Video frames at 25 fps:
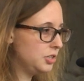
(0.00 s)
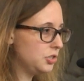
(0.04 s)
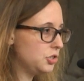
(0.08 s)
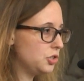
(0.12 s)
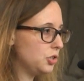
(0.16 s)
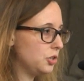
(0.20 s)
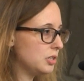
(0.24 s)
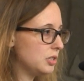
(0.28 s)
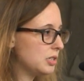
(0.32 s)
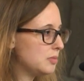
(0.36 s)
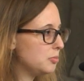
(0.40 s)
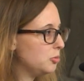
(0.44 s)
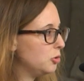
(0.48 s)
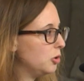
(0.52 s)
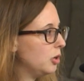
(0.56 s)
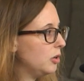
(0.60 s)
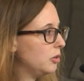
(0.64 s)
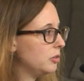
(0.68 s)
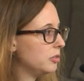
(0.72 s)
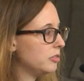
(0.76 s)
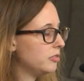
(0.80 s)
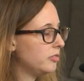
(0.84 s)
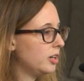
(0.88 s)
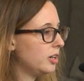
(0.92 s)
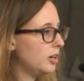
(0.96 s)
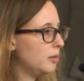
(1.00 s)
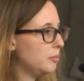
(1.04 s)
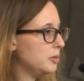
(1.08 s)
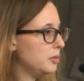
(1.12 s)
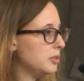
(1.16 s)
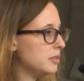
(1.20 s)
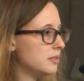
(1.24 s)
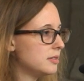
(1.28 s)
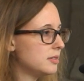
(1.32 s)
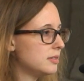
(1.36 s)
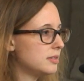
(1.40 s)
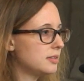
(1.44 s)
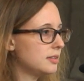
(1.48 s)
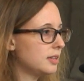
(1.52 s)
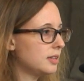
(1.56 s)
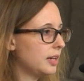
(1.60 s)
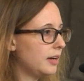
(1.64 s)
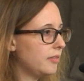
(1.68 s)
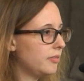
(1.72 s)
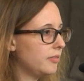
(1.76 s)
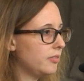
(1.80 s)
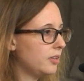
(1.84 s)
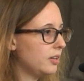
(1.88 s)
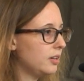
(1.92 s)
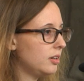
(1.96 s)
Do the smallholder farmers
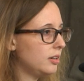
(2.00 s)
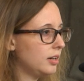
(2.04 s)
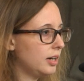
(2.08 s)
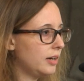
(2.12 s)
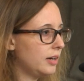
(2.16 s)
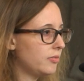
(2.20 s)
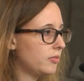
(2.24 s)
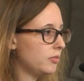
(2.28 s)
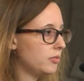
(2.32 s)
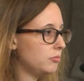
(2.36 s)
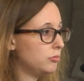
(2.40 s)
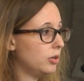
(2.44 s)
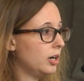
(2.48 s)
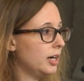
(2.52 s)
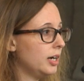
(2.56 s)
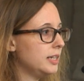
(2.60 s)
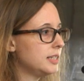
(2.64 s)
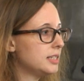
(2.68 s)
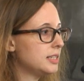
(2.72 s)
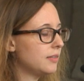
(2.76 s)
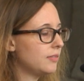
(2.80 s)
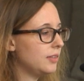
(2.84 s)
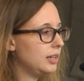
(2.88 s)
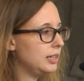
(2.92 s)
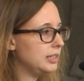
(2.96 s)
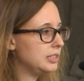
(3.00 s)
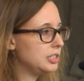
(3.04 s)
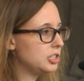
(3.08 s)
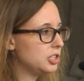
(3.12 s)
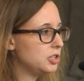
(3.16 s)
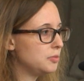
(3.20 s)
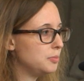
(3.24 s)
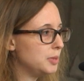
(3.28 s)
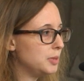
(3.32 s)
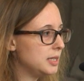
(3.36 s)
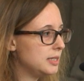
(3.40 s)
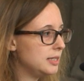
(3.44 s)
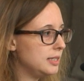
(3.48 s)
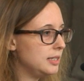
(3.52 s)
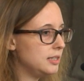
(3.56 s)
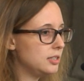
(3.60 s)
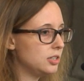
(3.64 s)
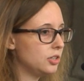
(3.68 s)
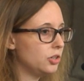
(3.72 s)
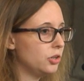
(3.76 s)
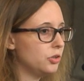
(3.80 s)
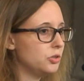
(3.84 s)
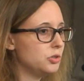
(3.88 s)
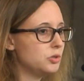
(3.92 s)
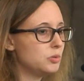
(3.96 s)
have the right, have the legitimacy
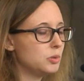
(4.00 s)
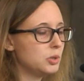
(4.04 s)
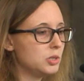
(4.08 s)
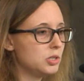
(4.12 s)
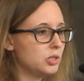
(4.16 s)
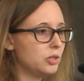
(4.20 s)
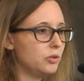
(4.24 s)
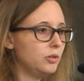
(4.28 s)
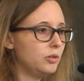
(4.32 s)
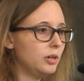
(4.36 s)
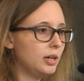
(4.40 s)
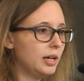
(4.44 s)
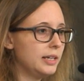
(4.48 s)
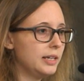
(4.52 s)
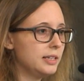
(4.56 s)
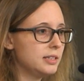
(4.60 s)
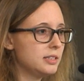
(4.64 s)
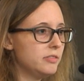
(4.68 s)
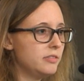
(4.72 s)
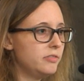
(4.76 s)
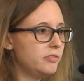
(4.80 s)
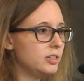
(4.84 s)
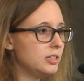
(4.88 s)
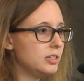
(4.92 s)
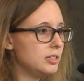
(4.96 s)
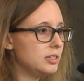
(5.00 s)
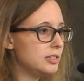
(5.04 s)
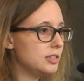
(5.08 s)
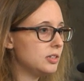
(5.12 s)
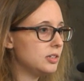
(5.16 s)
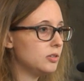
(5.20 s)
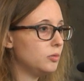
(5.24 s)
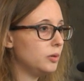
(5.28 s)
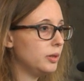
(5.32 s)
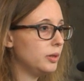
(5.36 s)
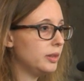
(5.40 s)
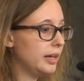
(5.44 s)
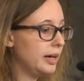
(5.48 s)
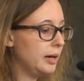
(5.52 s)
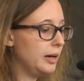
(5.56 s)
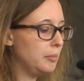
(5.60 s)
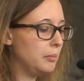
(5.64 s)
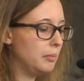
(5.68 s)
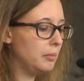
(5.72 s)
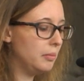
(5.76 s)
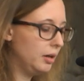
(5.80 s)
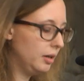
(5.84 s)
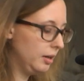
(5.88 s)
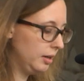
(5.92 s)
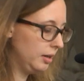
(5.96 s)
to go to a donor like DFID and deal with
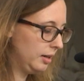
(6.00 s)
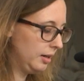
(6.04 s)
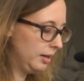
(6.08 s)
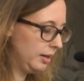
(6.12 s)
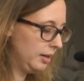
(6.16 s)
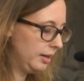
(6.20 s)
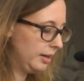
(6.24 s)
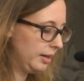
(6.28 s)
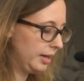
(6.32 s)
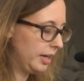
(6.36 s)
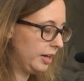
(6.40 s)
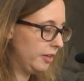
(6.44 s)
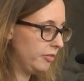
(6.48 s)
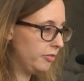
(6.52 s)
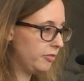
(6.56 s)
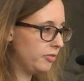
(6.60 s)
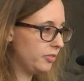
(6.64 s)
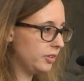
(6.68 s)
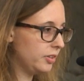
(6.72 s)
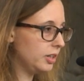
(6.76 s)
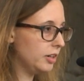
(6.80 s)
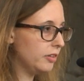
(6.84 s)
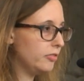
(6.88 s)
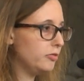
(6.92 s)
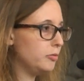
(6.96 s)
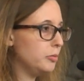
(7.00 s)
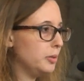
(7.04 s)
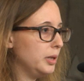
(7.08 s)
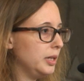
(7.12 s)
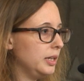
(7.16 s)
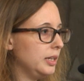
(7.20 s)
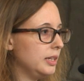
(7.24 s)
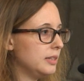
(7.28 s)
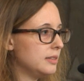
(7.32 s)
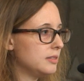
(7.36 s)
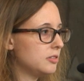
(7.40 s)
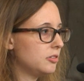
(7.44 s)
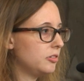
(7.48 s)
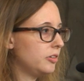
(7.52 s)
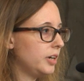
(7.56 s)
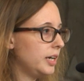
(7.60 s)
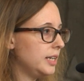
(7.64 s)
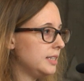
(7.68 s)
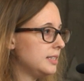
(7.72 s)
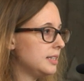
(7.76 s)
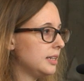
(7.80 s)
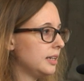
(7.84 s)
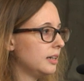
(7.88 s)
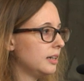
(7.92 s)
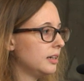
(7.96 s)
them if the government is
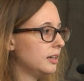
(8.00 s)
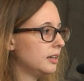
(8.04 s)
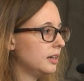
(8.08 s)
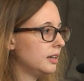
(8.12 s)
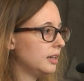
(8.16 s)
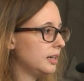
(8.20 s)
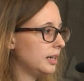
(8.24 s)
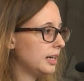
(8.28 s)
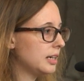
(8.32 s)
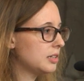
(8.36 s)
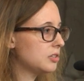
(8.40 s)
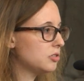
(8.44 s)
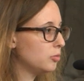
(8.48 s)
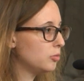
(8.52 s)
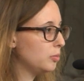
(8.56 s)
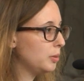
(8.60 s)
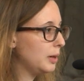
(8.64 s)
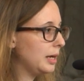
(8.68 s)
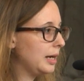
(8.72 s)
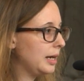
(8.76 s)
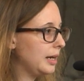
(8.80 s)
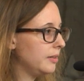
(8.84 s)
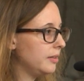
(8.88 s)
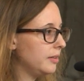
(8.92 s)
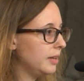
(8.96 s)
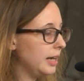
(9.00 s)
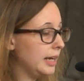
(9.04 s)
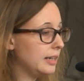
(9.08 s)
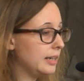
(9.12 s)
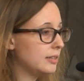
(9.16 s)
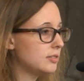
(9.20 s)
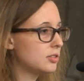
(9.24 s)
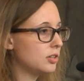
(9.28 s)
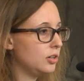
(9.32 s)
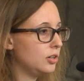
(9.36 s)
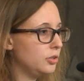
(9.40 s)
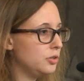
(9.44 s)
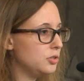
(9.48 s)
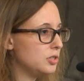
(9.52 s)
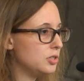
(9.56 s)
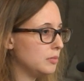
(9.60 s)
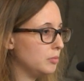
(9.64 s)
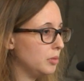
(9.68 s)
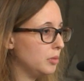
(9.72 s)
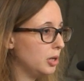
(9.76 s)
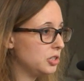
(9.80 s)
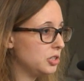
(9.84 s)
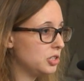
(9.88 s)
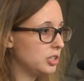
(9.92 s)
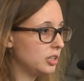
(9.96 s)
creating a national plan that excludes and
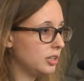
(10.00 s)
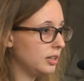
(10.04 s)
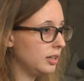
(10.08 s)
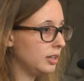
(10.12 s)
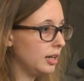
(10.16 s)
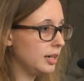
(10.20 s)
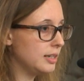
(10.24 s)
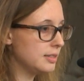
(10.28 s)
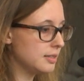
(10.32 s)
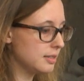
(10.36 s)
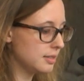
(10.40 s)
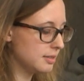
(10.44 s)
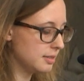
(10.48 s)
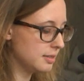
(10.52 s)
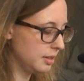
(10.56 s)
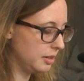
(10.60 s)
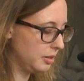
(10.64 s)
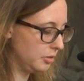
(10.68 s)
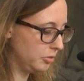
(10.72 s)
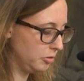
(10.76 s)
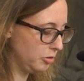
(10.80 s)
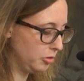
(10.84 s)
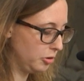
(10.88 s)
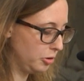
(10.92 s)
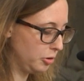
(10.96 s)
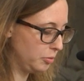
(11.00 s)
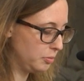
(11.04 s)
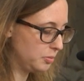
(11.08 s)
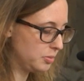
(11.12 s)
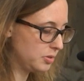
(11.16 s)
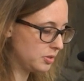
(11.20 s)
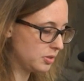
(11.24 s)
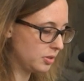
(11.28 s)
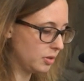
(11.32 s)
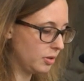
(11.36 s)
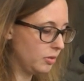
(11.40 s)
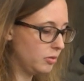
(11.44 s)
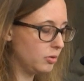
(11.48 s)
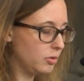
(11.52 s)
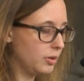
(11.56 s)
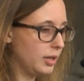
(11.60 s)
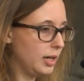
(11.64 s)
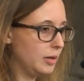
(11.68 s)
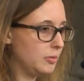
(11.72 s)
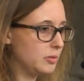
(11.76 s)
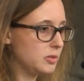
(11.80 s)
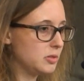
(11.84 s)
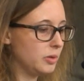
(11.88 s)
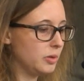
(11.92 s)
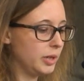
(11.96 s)
marginalizes certain groups? So I thought
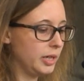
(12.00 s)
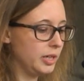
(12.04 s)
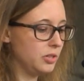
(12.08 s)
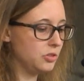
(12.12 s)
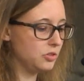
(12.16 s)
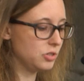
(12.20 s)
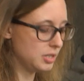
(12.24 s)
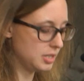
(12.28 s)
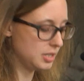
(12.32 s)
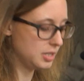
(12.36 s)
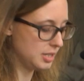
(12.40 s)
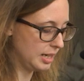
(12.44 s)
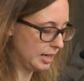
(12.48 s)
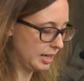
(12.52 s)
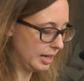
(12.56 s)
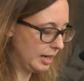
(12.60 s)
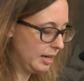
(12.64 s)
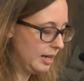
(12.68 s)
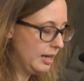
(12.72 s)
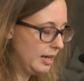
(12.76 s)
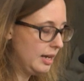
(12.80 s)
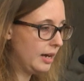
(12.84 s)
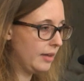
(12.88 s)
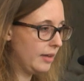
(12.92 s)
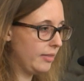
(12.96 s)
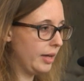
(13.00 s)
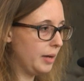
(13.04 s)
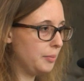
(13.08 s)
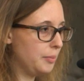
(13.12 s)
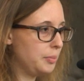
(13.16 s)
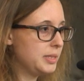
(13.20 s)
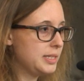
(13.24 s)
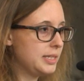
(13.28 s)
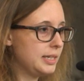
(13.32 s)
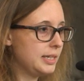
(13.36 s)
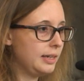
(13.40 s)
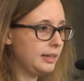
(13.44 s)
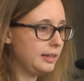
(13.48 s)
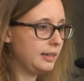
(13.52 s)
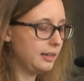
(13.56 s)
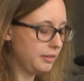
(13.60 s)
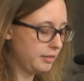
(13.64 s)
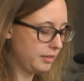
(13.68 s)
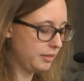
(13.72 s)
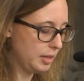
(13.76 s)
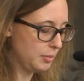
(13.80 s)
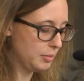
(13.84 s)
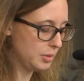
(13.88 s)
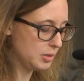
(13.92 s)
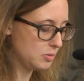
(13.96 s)
that was quite interesting. And that particular
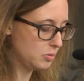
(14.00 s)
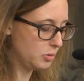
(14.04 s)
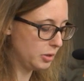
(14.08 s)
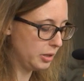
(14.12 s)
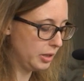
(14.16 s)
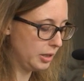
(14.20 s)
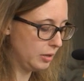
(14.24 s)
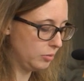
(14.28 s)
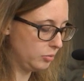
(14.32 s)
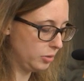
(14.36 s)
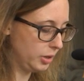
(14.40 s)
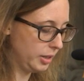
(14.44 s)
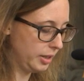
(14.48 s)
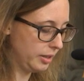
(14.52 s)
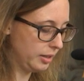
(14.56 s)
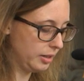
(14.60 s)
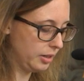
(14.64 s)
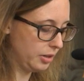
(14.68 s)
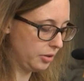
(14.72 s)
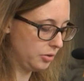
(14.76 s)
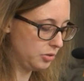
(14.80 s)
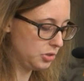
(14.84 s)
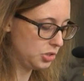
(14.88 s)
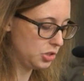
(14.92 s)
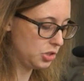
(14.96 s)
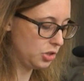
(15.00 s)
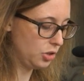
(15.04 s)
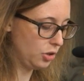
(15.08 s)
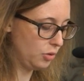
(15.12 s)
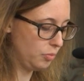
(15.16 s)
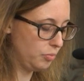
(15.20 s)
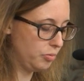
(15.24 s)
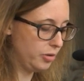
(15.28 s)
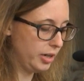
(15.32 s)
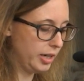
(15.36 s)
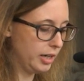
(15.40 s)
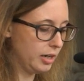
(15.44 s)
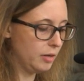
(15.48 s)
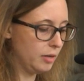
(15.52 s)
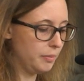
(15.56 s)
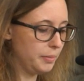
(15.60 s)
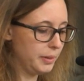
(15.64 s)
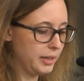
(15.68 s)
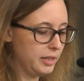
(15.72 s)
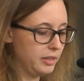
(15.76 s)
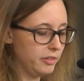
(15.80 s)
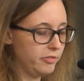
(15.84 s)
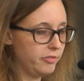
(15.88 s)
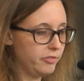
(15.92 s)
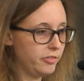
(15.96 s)
theme is one that we're going to bring up
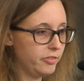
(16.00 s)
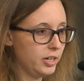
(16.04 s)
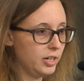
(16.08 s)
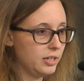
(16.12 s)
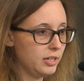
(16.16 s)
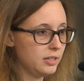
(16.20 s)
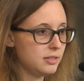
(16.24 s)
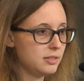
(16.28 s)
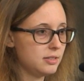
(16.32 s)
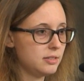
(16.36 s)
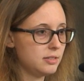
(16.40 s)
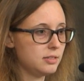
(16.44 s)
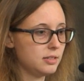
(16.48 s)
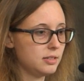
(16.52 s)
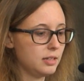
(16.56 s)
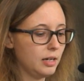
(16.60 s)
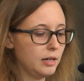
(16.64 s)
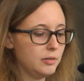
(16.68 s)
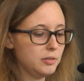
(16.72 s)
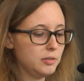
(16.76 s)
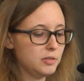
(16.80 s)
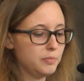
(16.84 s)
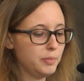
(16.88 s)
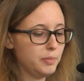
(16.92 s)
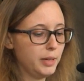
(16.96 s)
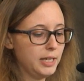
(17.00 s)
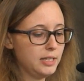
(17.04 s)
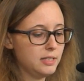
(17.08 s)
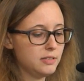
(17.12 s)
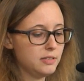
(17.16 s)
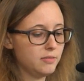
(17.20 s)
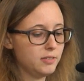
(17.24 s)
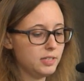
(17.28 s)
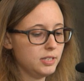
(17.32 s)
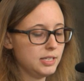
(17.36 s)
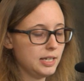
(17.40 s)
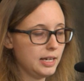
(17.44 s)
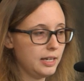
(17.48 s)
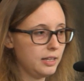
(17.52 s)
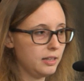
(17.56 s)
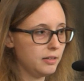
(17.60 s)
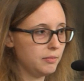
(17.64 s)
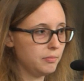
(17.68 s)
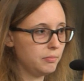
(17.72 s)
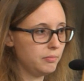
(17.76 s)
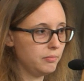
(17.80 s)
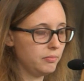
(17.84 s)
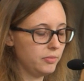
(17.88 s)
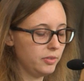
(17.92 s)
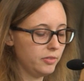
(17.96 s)
in the first debate of the day
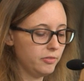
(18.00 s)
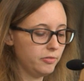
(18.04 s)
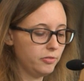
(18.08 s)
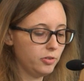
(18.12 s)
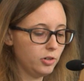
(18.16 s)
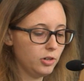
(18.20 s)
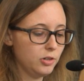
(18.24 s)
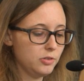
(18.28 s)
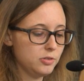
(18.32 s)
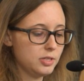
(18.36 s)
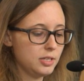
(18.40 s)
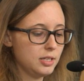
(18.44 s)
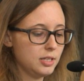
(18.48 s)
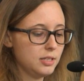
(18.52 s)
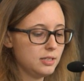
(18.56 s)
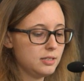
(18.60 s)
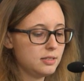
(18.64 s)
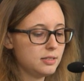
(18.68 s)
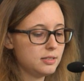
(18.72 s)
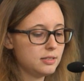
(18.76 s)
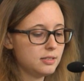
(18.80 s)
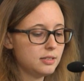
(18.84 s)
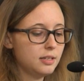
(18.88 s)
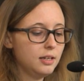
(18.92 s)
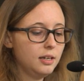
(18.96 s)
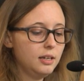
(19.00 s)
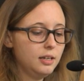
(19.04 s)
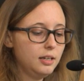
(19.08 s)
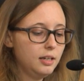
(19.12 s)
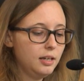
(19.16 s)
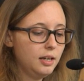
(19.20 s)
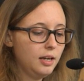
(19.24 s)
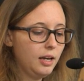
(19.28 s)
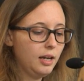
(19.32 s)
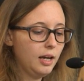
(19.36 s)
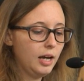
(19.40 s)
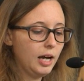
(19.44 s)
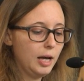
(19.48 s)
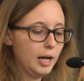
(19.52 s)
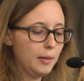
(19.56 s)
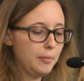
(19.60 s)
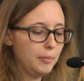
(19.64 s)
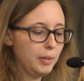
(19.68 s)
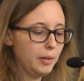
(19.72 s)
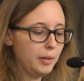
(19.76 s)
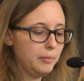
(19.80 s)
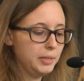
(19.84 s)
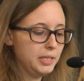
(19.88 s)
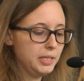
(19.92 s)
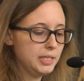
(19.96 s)
that follows this
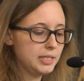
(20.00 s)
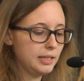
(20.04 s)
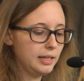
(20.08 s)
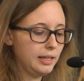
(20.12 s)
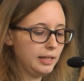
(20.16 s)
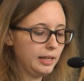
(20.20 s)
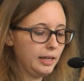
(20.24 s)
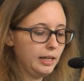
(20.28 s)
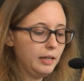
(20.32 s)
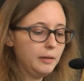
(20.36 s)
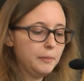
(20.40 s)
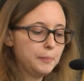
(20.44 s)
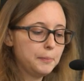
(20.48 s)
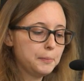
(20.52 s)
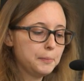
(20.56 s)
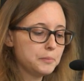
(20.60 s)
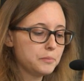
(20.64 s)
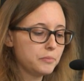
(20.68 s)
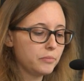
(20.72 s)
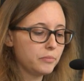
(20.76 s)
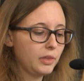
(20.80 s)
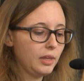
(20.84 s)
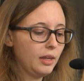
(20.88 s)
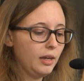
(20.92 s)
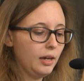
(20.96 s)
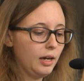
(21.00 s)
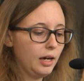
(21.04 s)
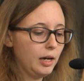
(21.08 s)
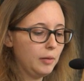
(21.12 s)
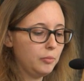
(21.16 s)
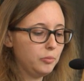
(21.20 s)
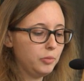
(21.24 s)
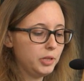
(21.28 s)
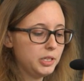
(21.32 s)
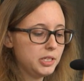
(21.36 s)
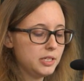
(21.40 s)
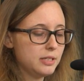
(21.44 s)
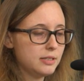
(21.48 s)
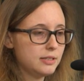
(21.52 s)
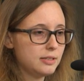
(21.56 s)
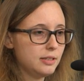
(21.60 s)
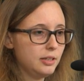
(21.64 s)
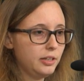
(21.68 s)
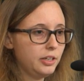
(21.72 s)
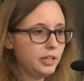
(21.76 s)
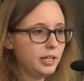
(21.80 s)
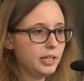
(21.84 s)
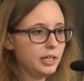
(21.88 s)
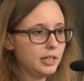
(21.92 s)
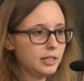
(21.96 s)
immediately, which is
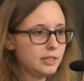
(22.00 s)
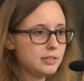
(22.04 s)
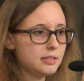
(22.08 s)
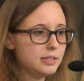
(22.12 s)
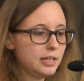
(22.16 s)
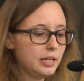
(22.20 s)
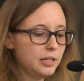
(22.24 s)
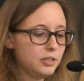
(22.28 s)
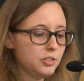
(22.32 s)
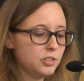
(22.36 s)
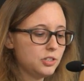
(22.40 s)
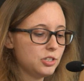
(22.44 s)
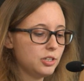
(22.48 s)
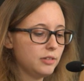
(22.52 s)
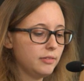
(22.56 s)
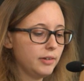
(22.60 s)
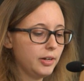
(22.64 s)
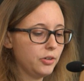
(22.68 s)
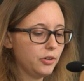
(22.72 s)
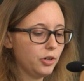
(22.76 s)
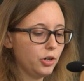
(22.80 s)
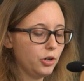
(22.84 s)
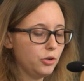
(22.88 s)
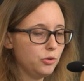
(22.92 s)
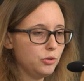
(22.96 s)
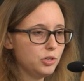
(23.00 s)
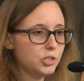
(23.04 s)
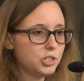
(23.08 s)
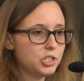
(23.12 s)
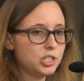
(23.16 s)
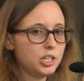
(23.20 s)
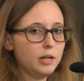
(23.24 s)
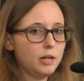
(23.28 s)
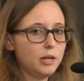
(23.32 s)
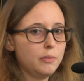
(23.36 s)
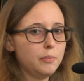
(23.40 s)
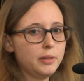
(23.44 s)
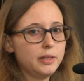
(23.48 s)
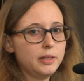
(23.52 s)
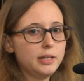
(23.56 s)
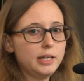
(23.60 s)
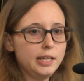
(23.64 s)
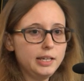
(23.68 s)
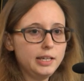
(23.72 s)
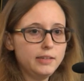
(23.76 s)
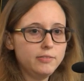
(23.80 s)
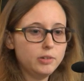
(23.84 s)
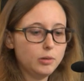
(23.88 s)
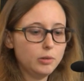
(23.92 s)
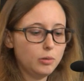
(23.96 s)
looking at this tension around ownership and the
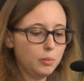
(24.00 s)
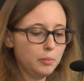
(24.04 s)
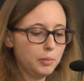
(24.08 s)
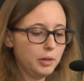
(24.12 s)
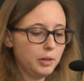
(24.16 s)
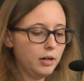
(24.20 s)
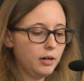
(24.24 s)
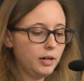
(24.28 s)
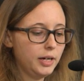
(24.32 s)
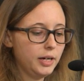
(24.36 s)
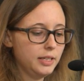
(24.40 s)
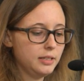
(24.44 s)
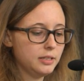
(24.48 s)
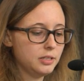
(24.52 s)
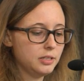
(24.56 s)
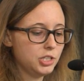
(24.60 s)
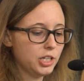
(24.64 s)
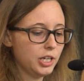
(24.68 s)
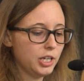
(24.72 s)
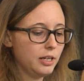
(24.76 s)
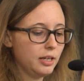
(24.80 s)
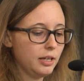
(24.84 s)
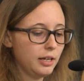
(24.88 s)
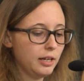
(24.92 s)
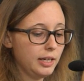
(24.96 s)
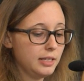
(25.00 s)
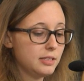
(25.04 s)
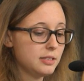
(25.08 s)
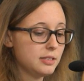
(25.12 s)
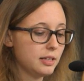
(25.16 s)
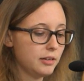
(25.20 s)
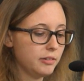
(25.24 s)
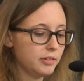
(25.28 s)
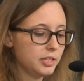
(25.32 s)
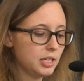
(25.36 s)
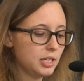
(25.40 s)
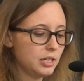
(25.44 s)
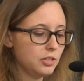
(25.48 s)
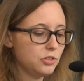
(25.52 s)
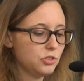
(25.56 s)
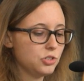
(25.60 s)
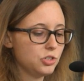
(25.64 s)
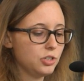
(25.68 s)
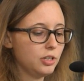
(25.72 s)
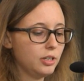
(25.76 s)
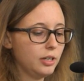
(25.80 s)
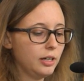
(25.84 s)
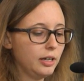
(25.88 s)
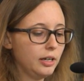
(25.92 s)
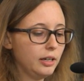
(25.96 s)
leave no one behind agenda. Is there a
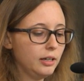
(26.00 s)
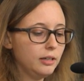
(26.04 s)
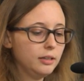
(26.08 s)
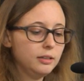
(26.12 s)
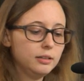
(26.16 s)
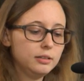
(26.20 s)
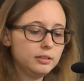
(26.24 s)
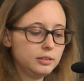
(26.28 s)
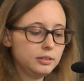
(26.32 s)
tension there?